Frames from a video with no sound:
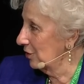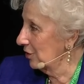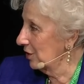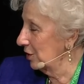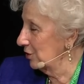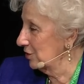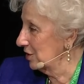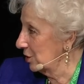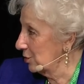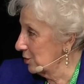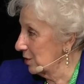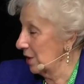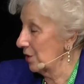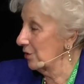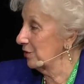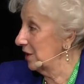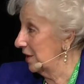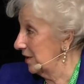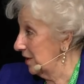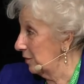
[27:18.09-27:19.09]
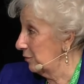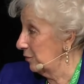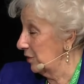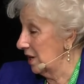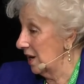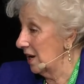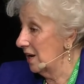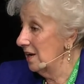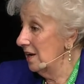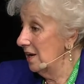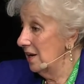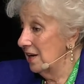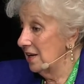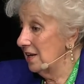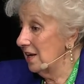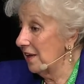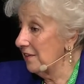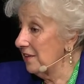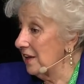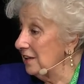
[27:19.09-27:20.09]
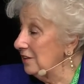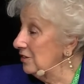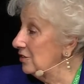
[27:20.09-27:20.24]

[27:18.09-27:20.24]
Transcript: true and honest solidarity.